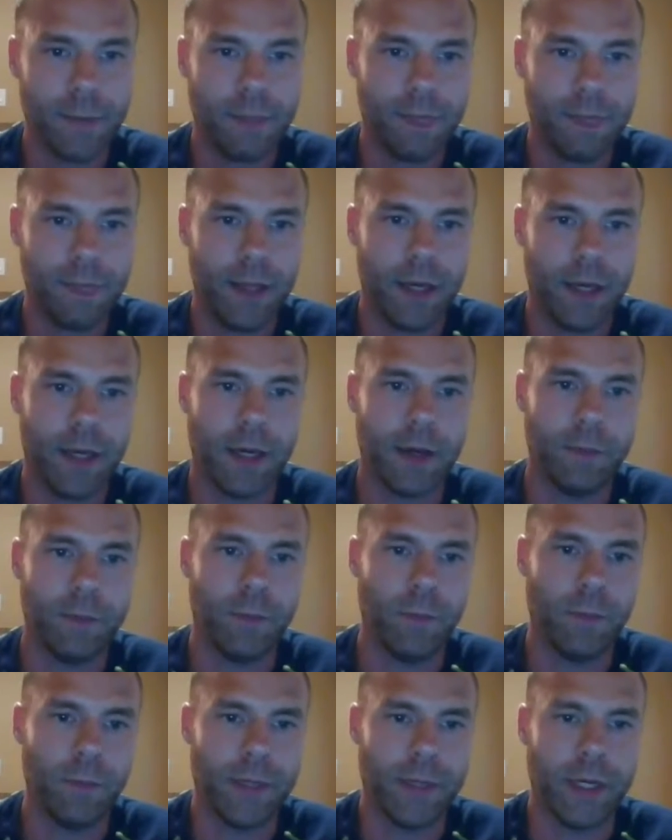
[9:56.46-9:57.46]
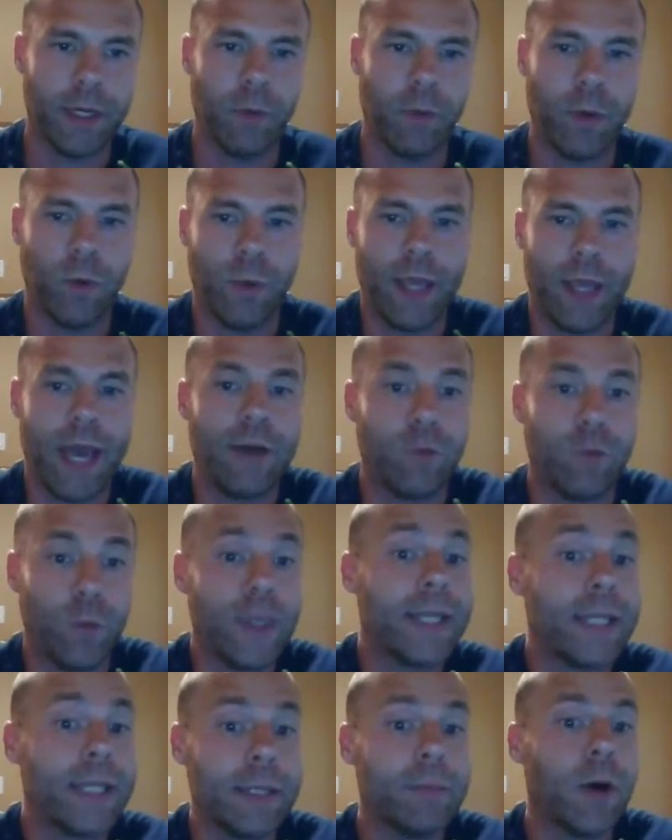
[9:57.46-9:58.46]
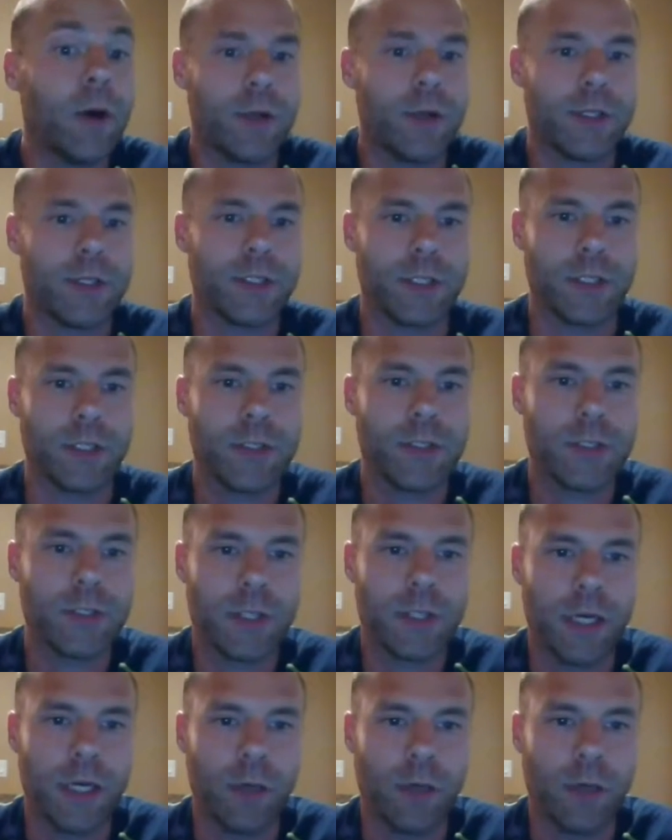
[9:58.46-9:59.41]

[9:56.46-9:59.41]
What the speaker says: We have weekly bonuses,